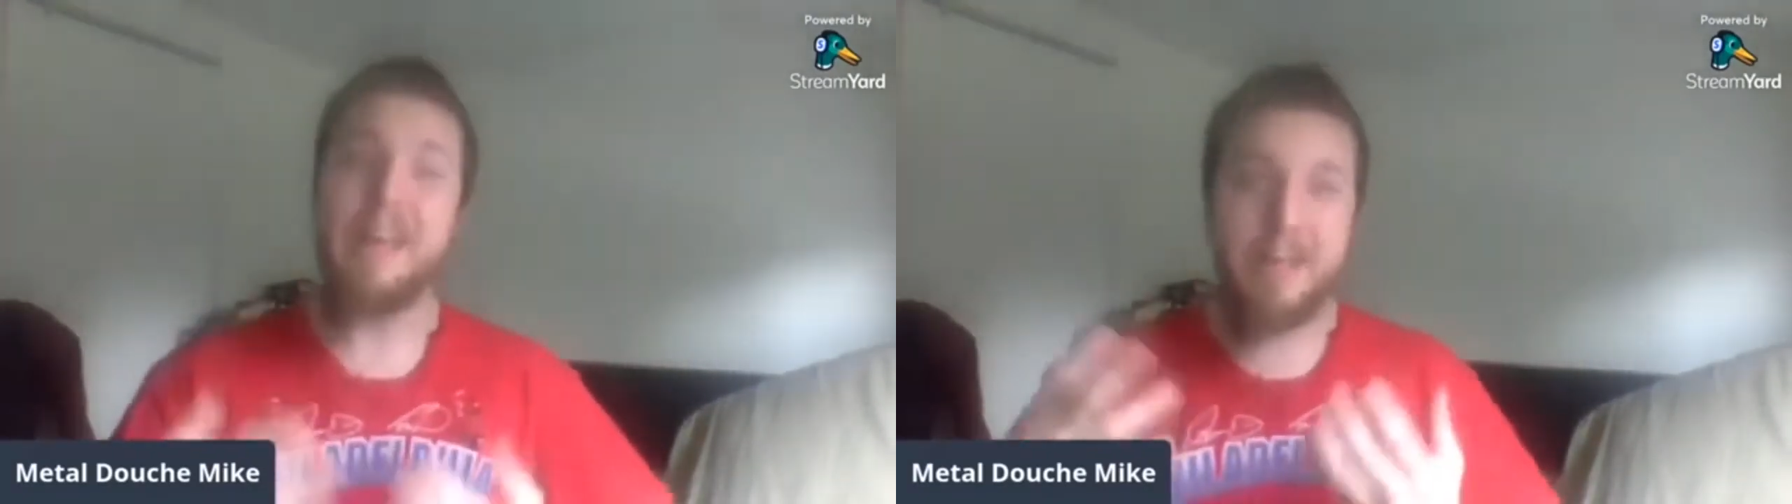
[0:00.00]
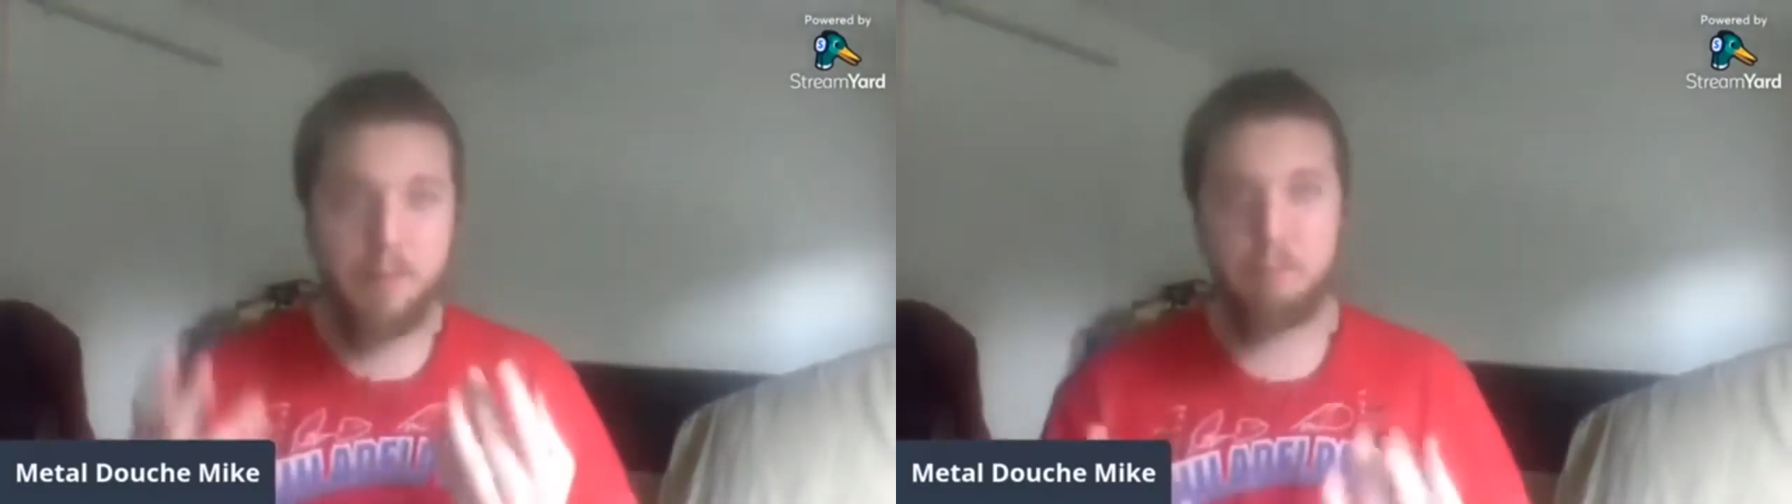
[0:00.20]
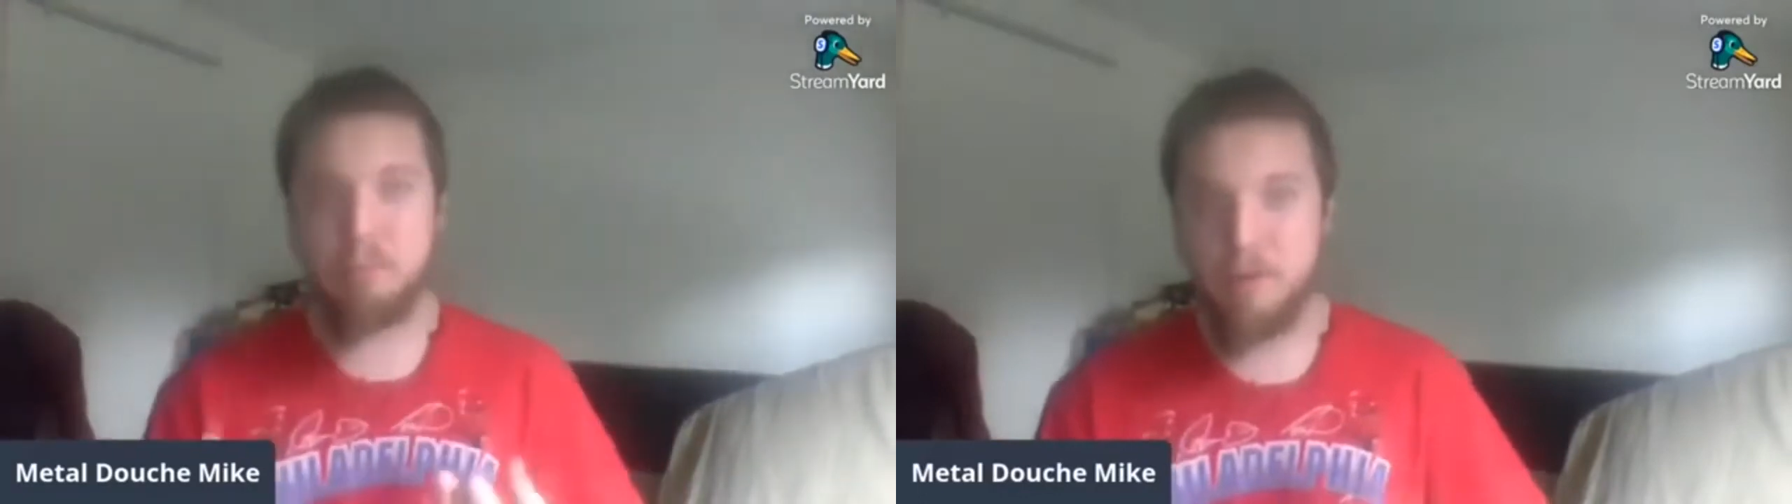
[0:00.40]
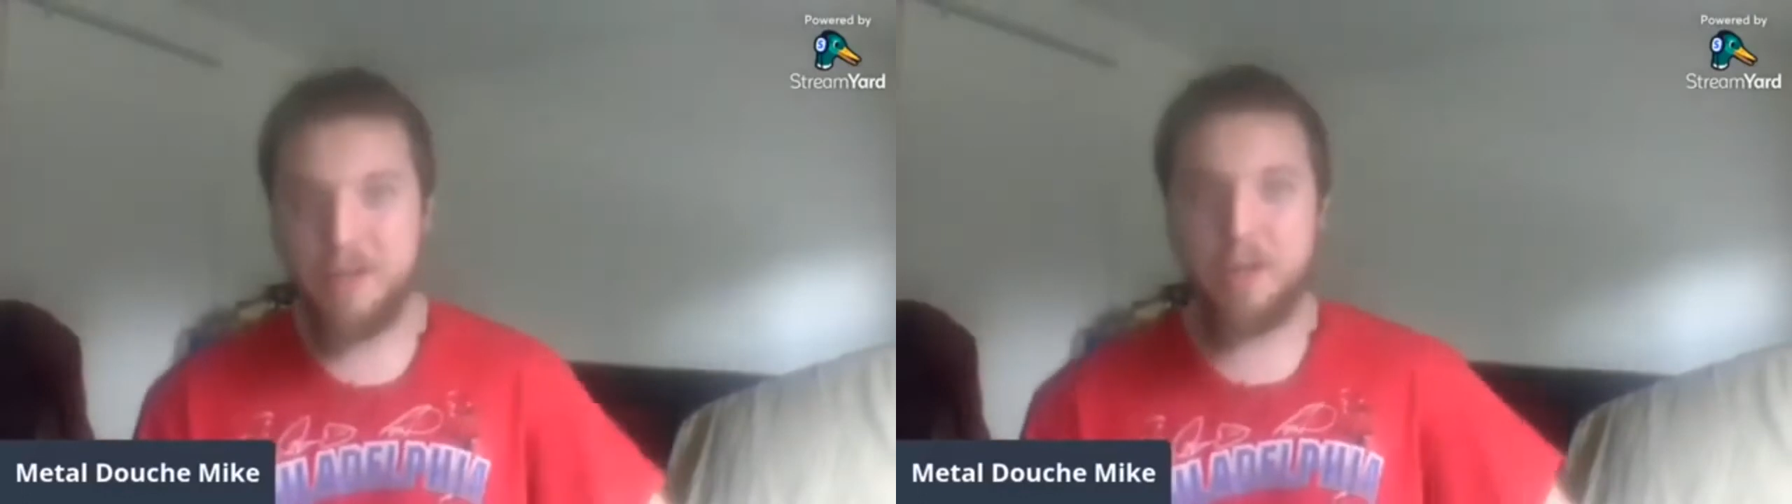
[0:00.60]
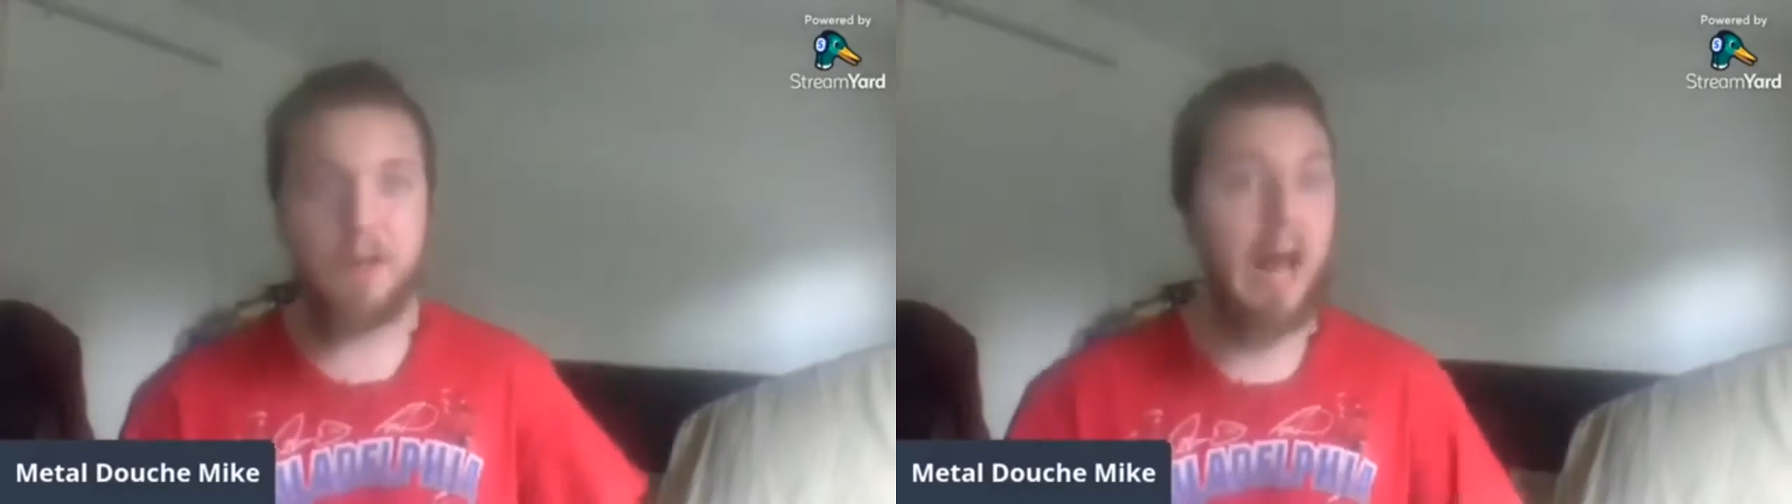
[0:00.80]
It's pretty
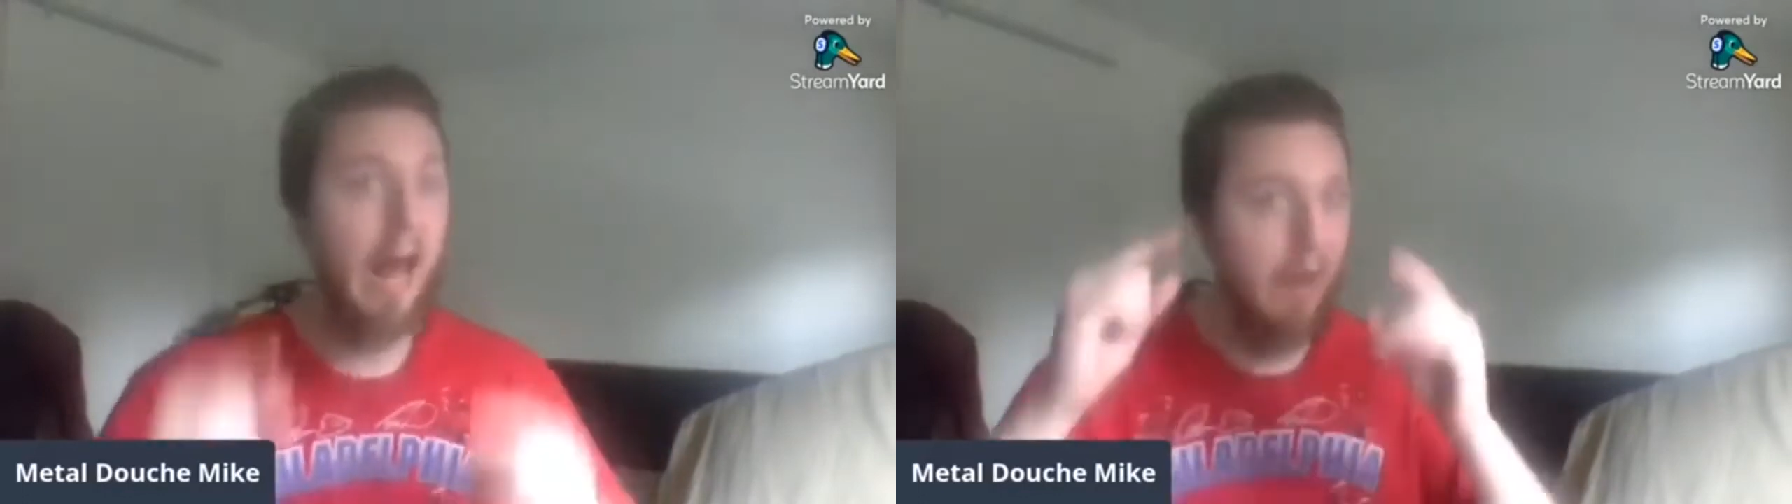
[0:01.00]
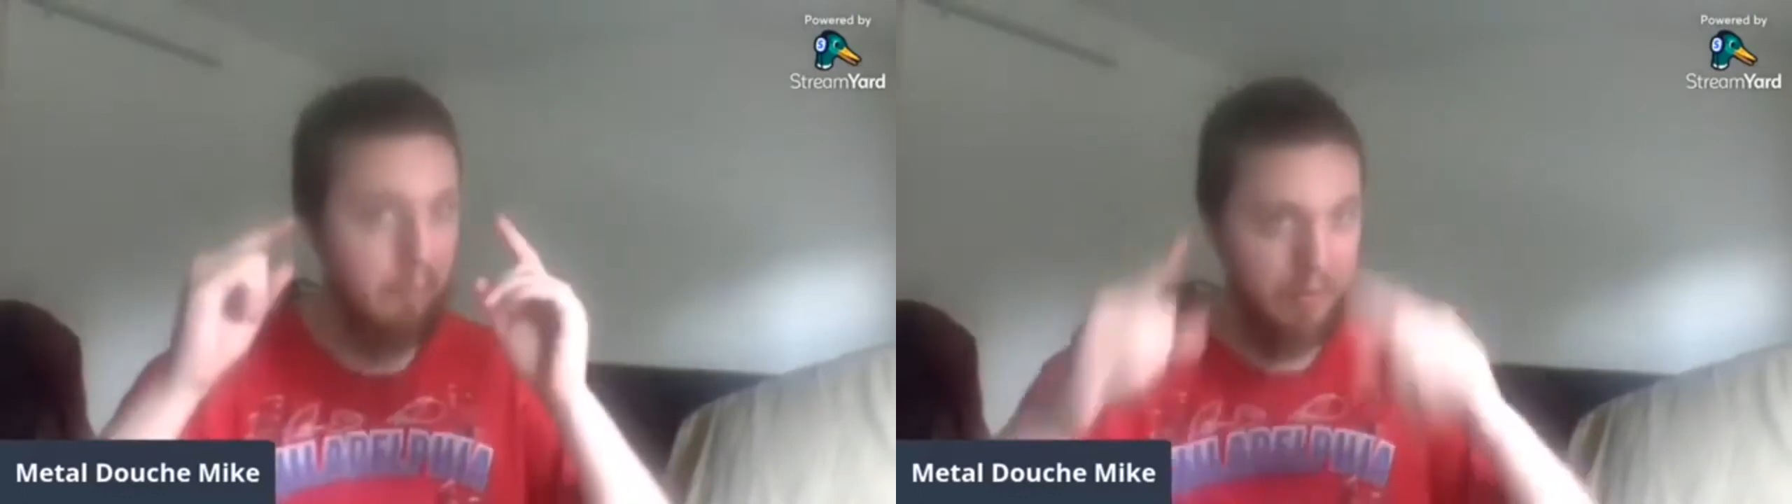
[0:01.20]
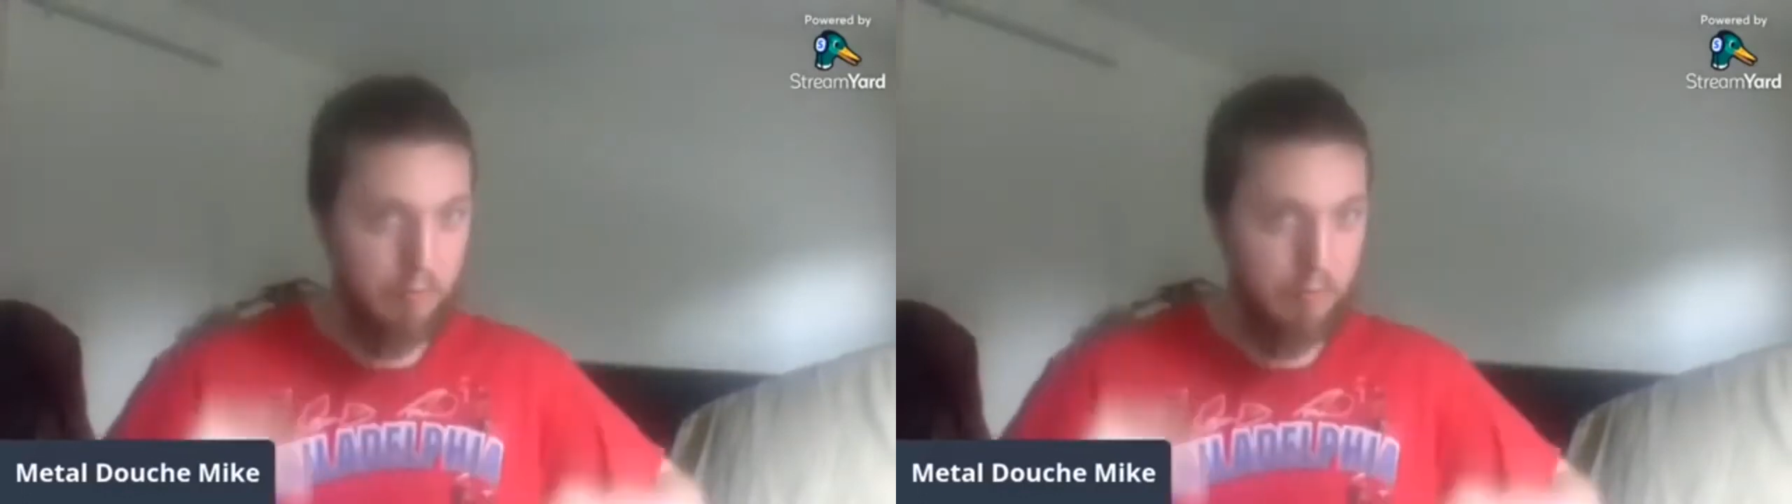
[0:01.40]
good. I would